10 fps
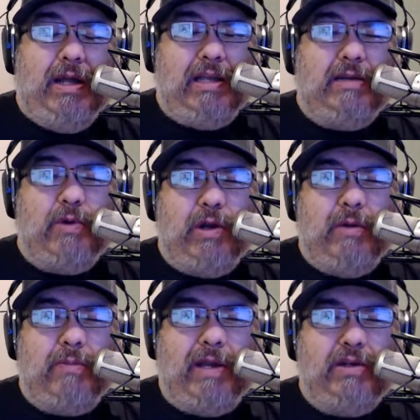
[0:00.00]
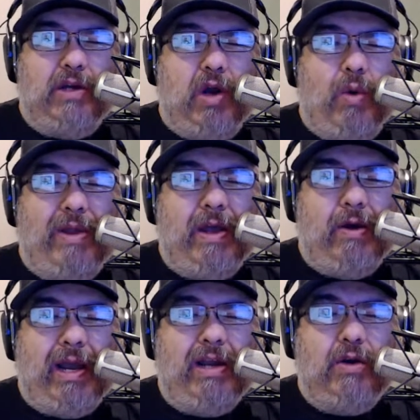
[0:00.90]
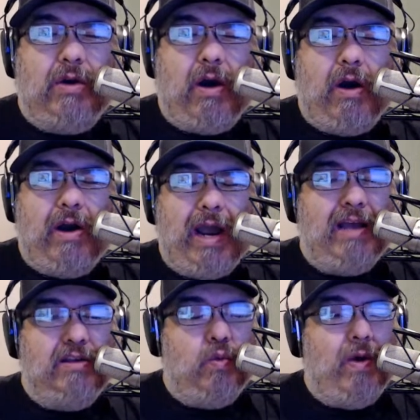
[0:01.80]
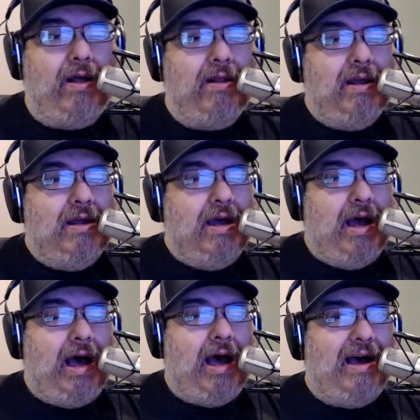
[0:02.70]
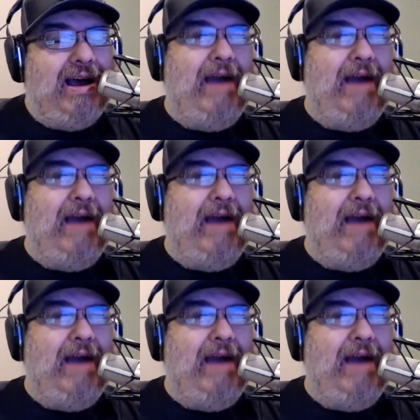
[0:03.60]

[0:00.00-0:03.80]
That's a pretty good place to go in there in your car as well. Uh, I